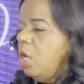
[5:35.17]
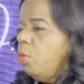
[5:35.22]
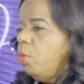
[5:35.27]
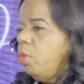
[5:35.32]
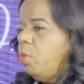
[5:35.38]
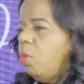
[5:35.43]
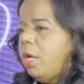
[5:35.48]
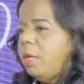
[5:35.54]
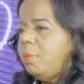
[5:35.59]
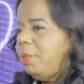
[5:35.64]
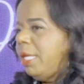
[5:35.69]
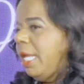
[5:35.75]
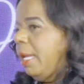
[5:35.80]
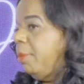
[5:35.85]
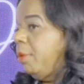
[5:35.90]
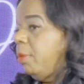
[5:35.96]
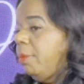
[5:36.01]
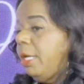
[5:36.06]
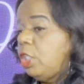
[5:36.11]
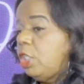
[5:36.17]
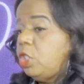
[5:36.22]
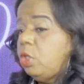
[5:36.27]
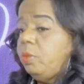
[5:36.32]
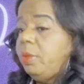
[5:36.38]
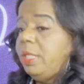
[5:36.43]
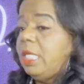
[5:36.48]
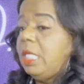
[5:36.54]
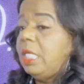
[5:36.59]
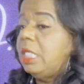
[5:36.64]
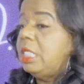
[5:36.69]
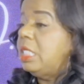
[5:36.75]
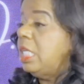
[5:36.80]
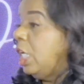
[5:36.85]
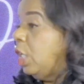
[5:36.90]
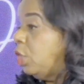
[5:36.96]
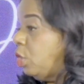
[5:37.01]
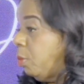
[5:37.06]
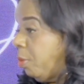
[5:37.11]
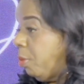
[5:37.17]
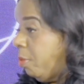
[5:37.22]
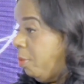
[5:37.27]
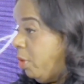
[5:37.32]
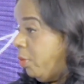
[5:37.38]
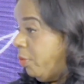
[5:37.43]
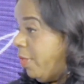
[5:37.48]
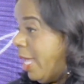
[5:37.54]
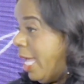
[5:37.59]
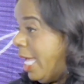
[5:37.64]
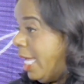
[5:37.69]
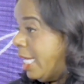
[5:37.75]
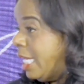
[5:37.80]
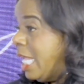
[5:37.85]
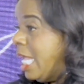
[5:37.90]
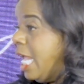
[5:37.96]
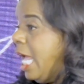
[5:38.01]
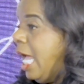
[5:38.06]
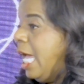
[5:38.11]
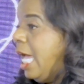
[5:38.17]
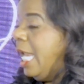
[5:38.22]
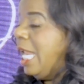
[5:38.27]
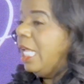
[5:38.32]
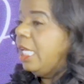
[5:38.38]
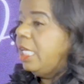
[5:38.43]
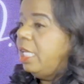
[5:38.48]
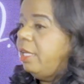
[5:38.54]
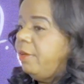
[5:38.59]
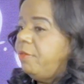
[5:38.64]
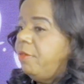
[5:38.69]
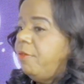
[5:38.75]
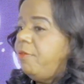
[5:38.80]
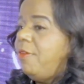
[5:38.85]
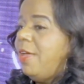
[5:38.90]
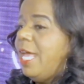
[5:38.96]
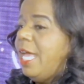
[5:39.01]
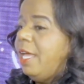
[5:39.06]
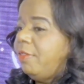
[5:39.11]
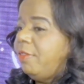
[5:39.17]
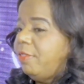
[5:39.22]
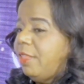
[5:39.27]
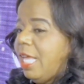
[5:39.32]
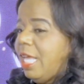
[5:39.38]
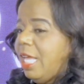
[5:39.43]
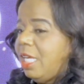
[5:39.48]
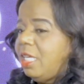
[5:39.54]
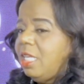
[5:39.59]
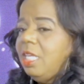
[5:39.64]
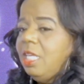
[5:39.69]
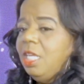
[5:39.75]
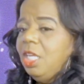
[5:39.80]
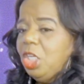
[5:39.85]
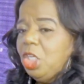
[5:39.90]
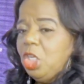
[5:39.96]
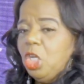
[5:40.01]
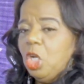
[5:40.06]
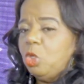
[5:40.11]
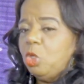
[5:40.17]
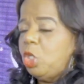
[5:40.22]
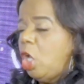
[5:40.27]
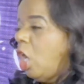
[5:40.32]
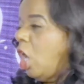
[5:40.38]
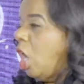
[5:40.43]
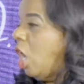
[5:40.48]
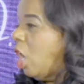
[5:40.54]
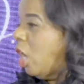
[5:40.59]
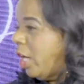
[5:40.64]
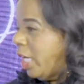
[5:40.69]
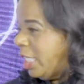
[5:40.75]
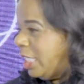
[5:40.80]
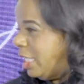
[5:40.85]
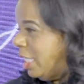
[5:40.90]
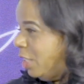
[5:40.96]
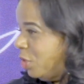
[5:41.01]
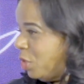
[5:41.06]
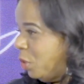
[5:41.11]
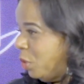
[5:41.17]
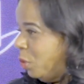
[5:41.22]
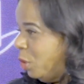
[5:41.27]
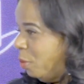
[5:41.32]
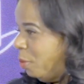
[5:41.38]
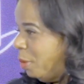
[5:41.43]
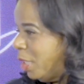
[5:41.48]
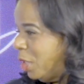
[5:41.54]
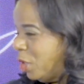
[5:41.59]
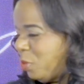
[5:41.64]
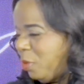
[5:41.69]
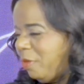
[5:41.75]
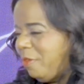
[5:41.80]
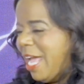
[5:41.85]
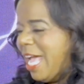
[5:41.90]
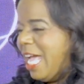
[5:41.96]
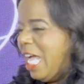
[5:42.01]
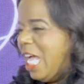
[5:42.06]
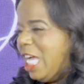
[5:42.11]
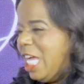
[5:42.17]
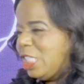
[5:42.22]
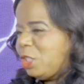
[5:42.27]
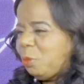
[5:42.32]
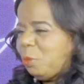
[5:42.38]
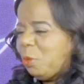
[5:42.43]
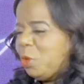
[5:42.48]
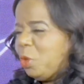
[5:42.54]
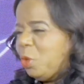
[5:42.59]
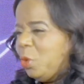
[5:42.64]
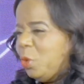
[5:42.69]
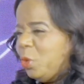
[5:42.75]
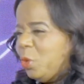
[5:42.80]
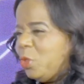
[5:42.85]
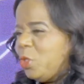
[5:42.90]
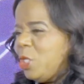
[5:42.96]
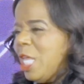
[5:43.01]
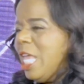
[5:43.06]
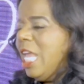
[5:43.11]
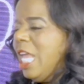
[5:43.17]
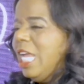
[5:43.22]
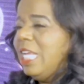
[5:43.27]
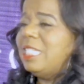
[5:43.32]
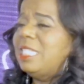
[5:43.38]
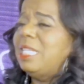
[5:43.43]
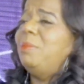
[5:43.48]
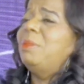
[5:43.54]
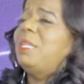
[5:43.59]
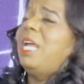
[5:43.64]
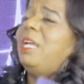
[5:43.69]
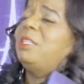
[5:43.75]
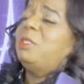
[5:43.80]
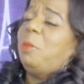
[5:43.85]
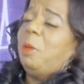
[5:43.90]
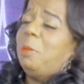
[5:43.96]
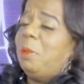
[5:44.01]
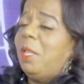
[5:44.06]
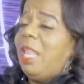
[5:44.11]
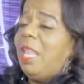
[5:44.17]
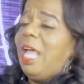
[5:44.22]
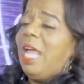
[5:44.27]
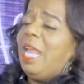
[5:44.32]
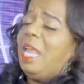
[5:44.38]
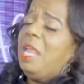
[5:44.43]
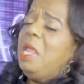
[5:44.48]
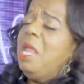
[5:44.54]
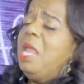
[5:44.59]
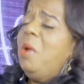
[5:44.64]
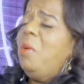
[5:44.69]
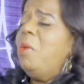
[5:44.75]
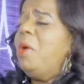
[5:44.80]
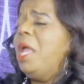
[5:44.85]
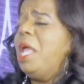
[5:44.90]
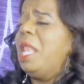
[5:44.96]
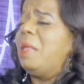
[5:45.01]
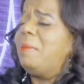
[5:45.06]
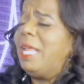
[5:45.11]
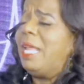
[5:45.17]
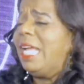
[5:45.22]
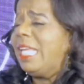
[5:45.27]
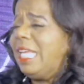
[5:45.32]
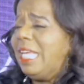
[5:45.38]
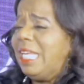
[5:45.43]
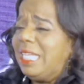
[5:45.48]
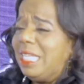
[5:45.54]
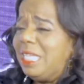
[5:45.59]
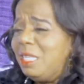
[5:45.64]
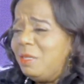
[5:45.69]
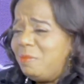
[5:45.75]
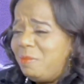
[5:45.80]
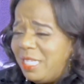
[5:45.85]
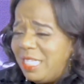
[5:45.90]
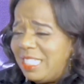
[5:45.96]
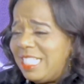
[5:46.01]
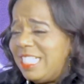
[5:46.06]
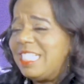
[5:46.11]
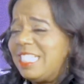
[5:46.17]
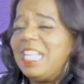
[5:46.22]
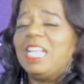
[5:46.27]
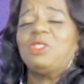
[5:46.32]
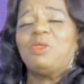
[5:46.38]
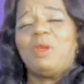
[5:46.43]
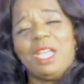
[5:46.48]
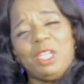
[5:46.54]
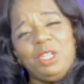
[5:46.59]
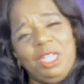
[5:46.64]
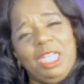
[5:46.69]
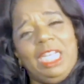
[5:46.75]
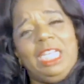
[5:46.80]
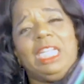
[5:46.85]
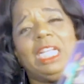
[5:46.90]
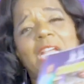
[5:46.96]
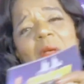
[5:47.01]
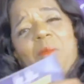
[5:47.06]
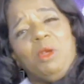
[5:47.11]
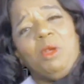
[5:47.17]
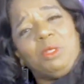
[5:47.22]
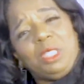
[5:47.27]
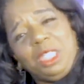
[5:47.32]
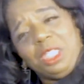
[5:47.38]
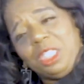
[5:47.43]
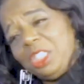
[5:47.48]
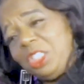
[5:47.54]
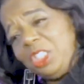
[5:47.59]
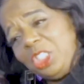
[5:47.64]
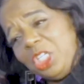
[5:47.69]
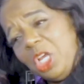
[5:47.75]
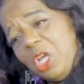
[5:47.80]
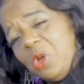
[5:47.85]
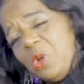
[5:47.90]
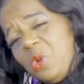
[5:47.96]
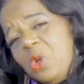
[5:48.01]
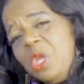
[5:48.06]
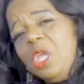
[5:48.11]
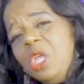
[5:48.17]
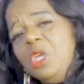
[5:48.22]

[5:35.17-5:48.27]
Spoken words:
we want to be able to make sure we can continue to promote that. And I love the fact that, your heart is into it because we got entrepreneurs, and sometimes people are like, well, I'm not getting any business. That's why you need to come on to this show